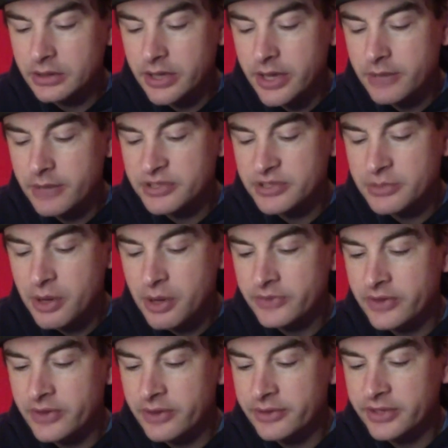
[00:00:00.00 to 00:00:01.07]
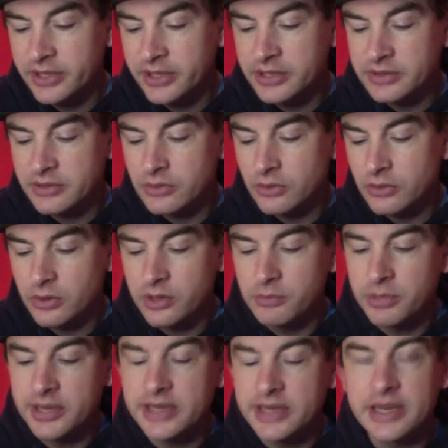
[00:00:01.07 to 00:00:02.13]
Shimano have done things. They've got
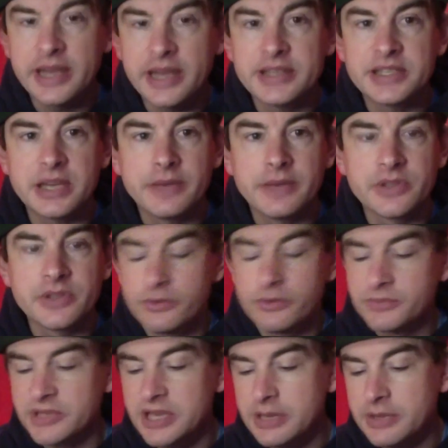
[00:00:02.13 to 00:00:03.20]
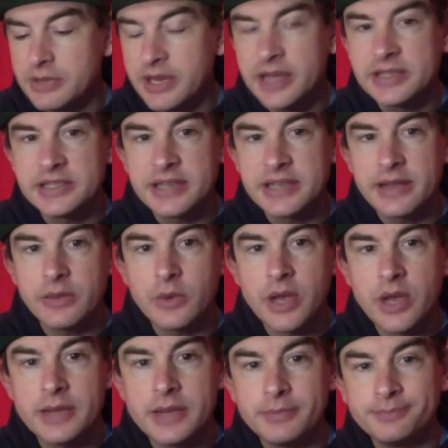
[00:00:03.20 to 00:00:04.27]
complete lace covers on them to keep the laces out of the
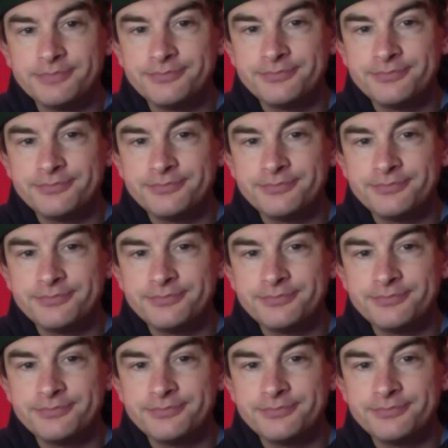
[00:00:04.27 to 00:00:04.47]
way.